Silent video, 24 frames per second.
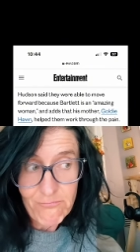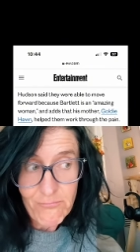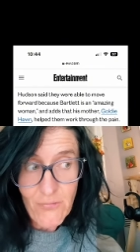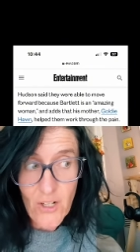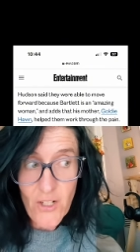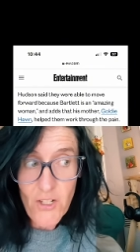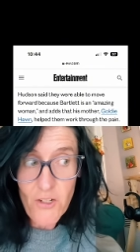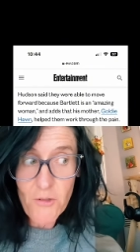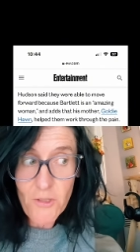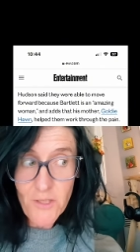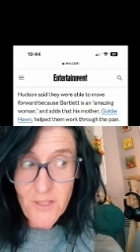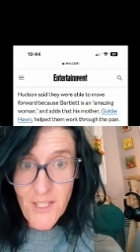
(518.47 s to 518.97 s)
Are
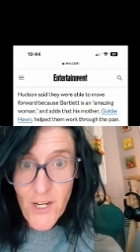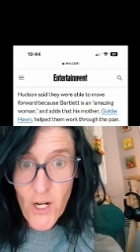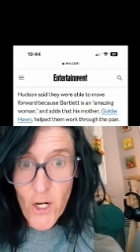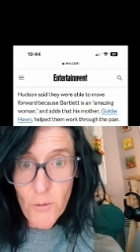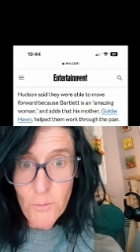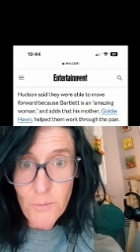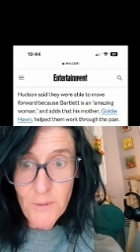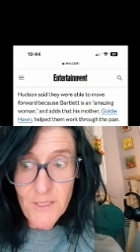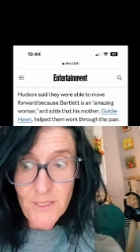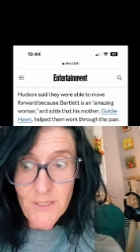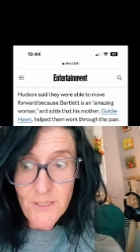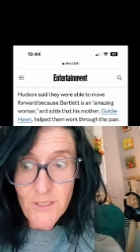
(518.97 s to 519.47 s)
you a
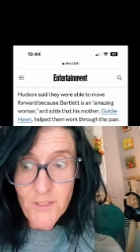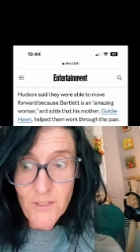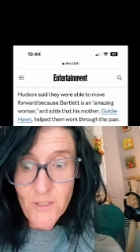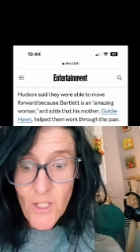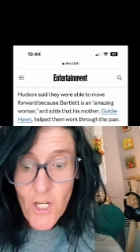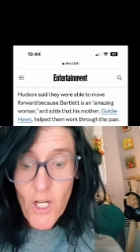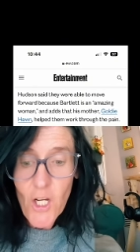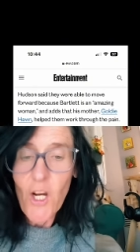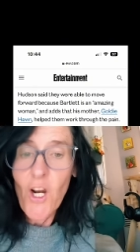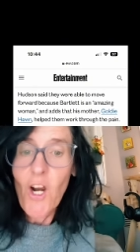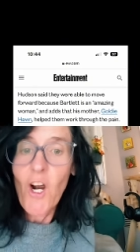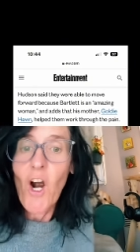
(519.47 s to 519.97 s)
therapist?
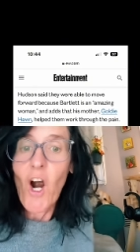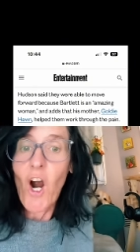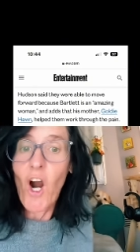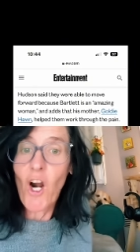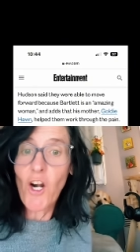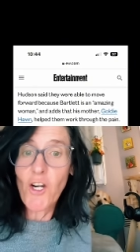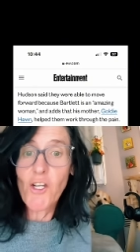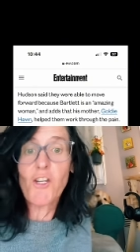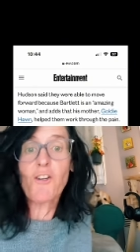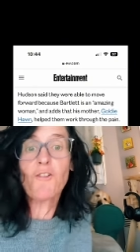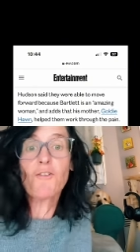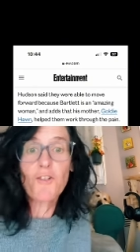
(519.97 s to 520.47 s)
Are
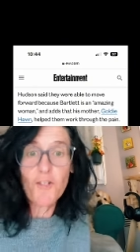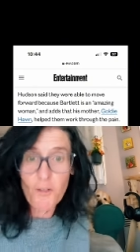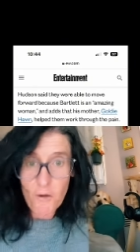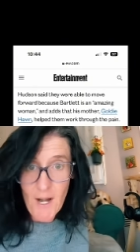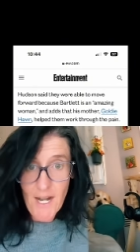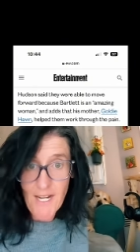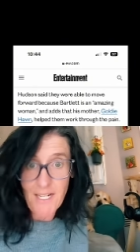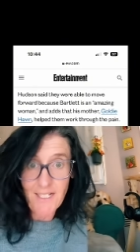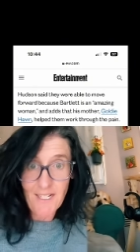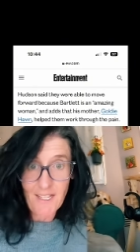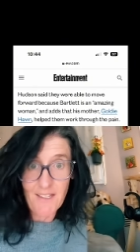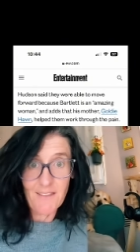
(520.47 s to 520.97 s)
you
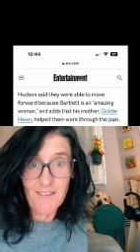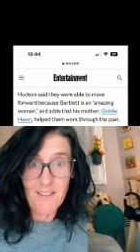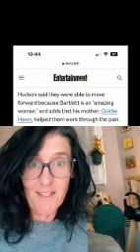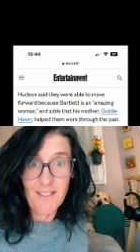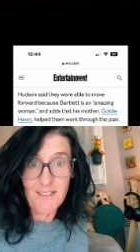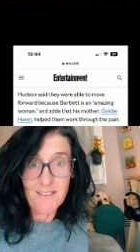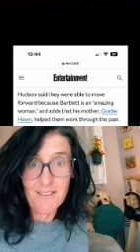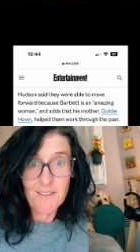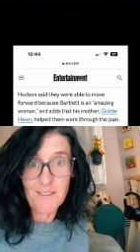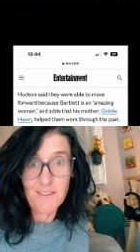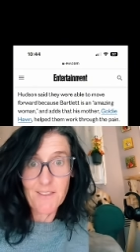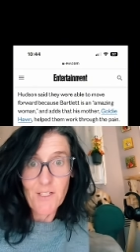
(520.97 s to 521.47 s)
trained at
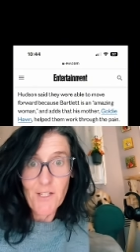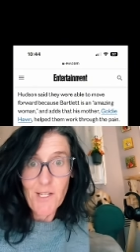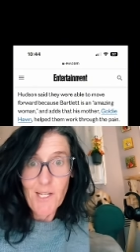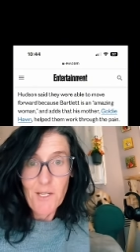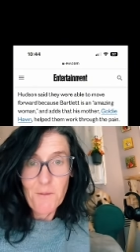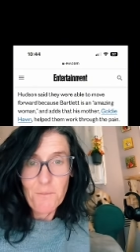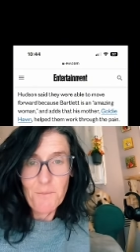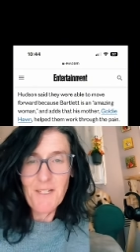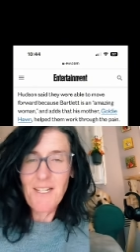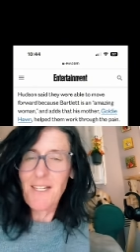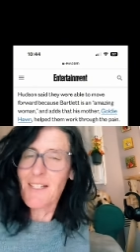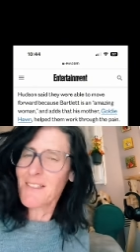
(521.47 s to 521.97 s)
this?
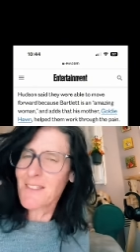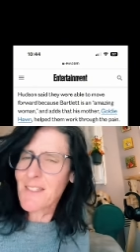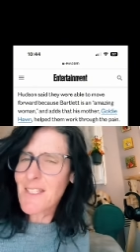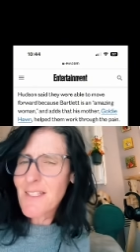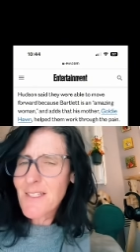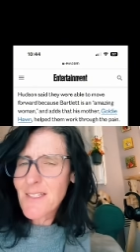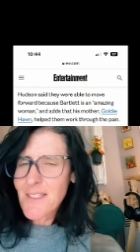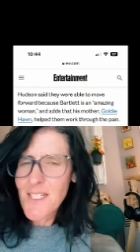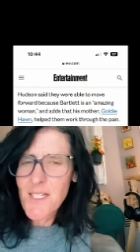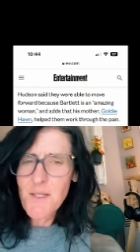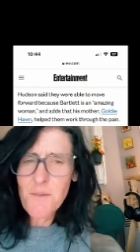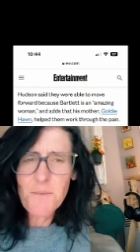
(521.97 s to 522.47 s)
Because
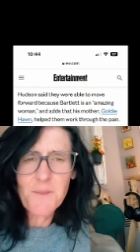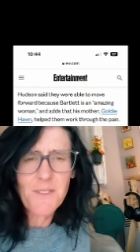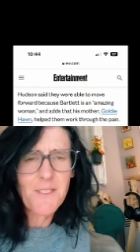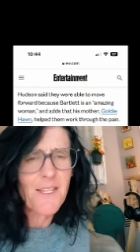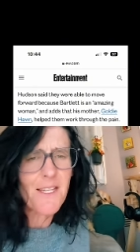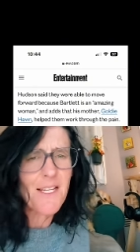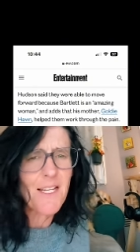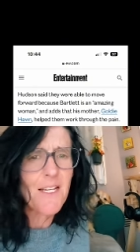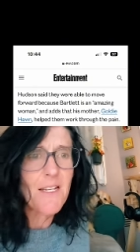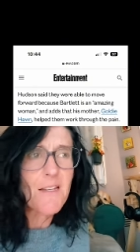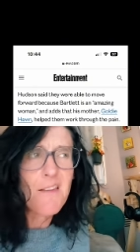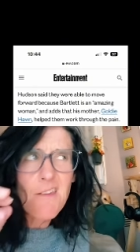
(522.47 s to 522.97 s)
this seems
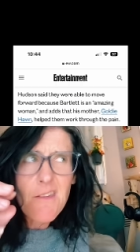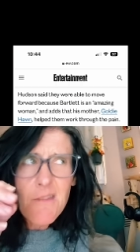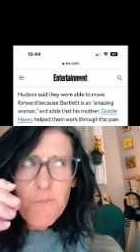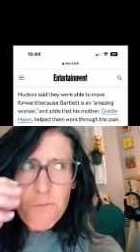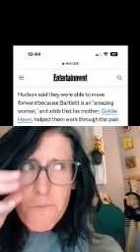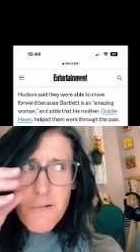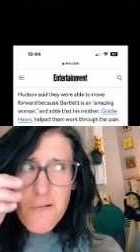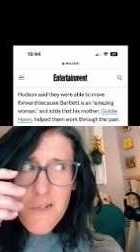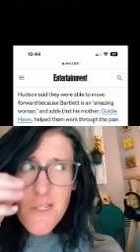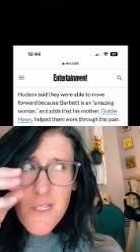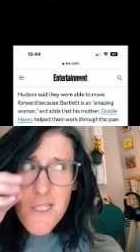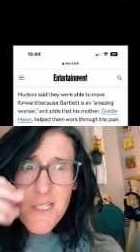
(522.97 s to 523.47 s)
like a
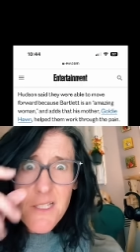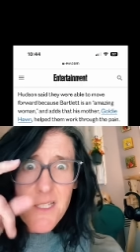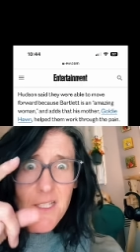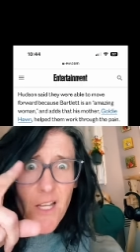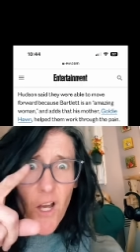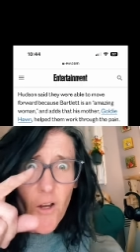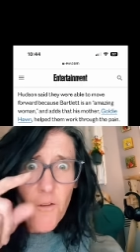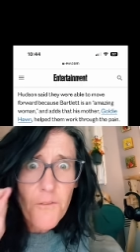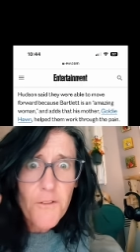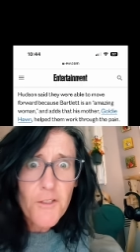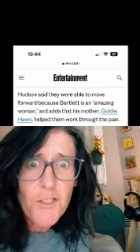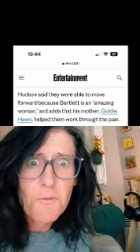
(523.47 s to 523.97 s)
pretty
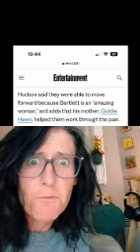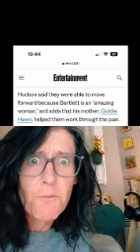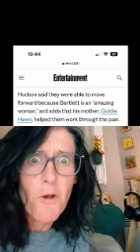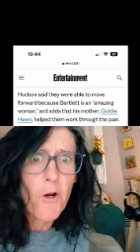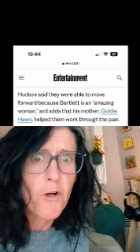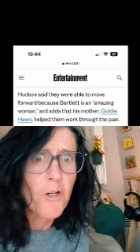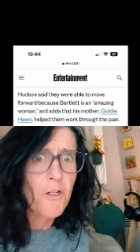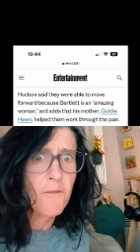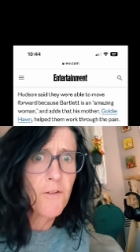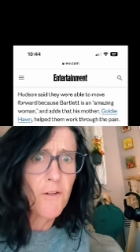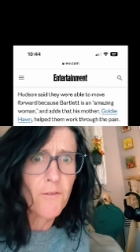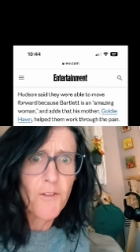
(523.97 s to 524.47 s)
selfish
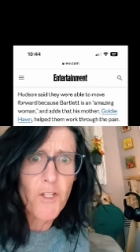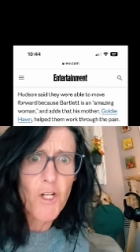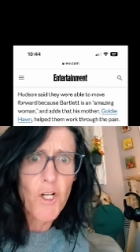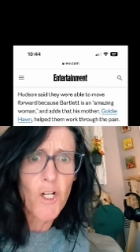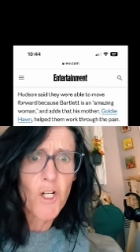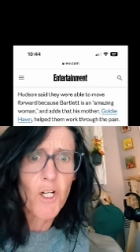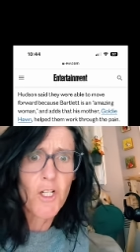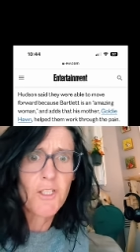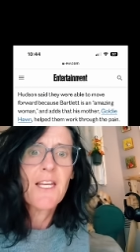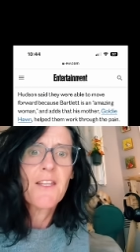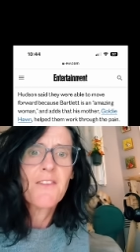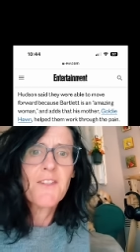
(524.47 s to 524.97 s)
motive of
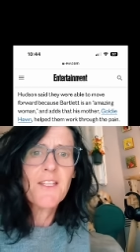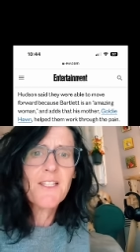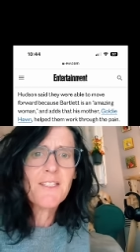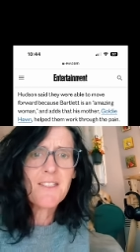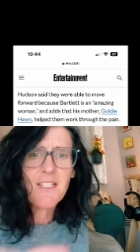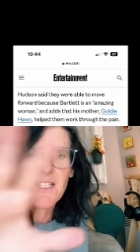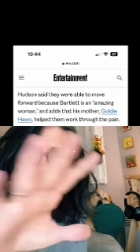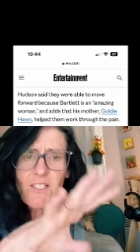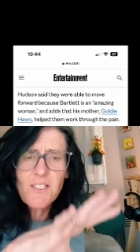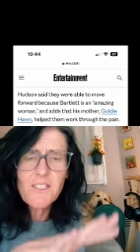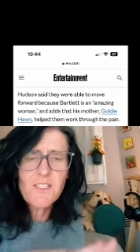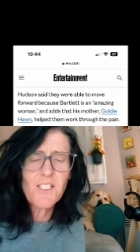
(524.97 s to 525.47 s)
yours. This
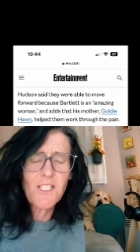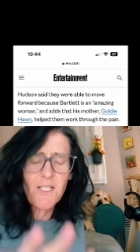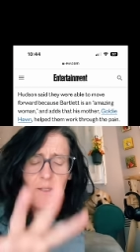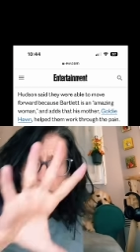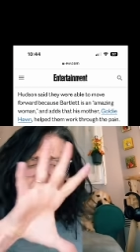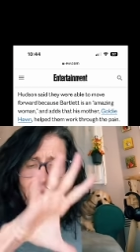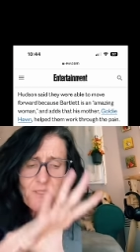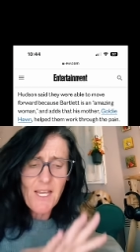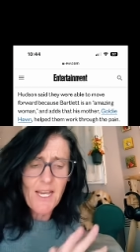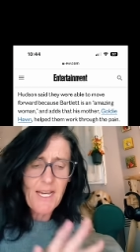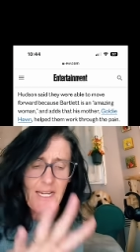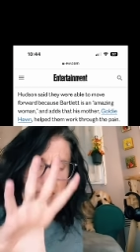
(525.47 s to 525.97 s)
is,
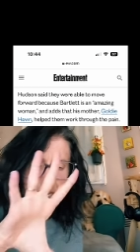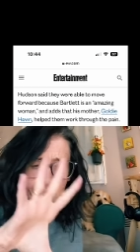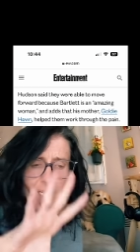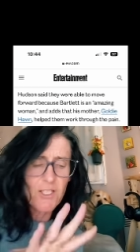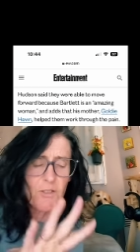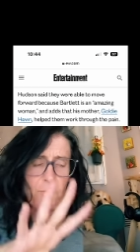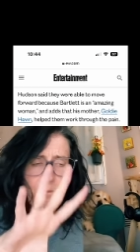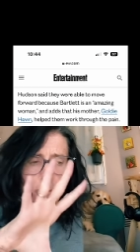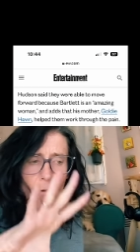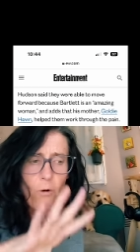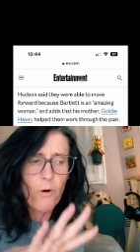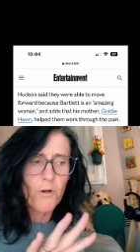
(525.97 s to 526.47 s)
seems like it is
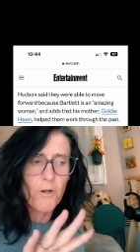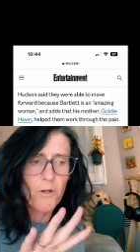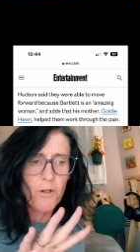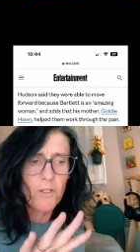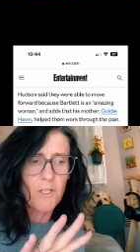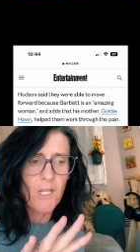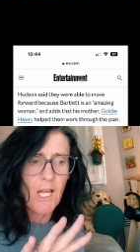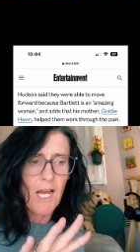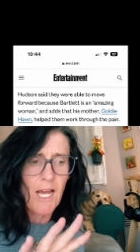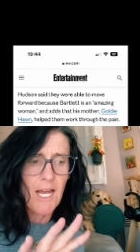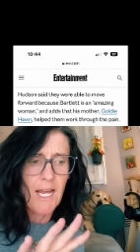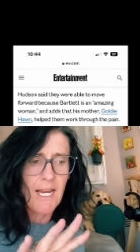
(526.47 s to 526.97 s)

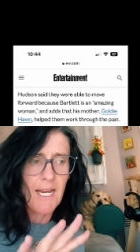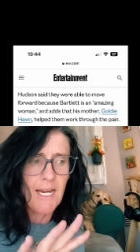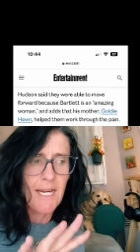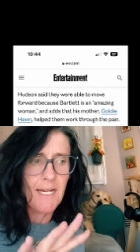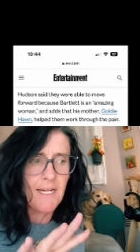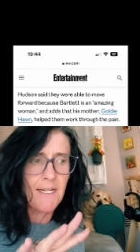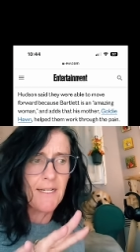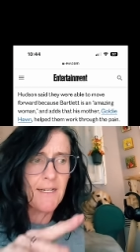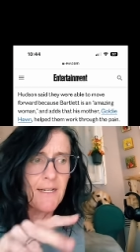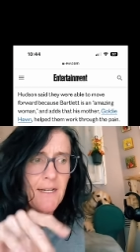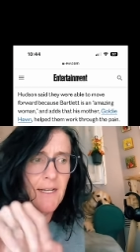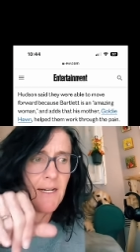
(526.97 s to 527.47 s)

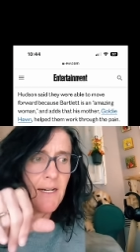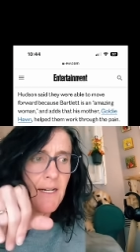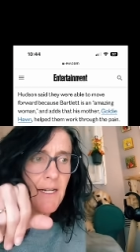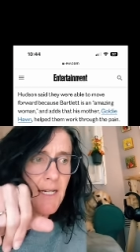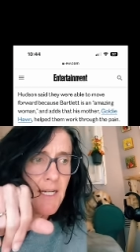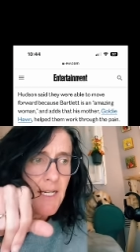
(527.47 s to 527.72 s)
borderline